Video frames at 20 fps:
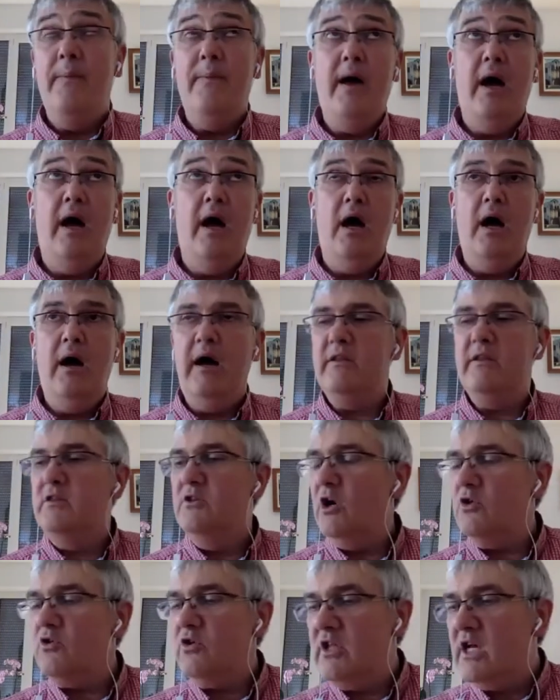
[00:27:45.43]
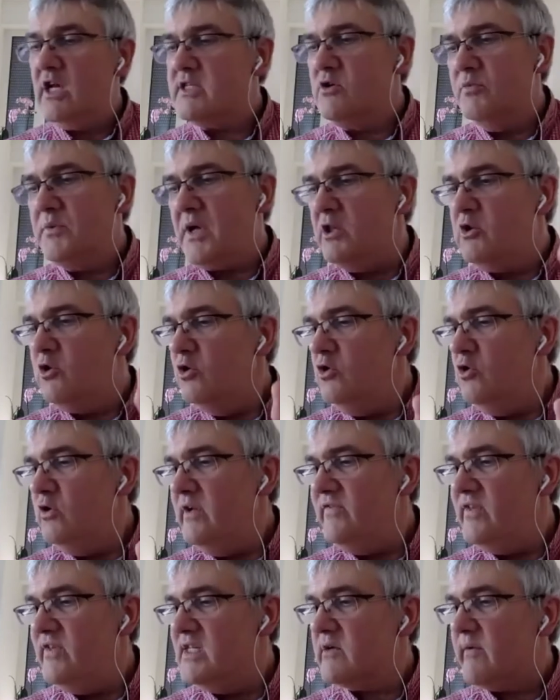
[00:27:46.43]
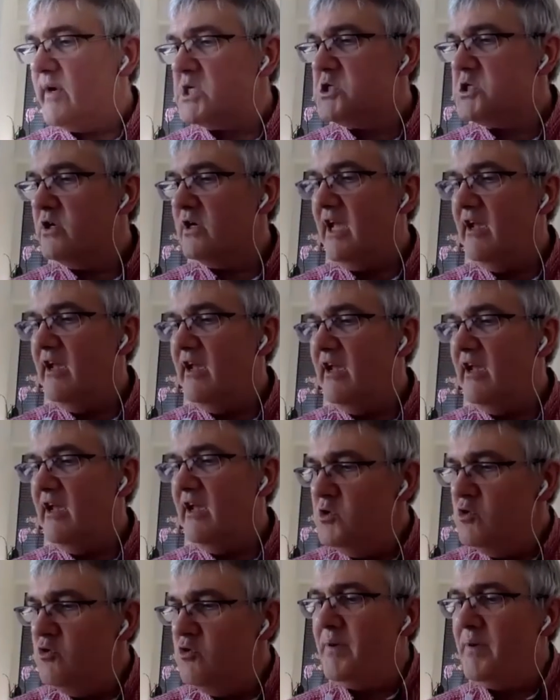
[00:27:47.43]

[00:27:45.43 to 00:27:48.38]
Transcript: Dr. Dasgupta, I don't know if this question came from you,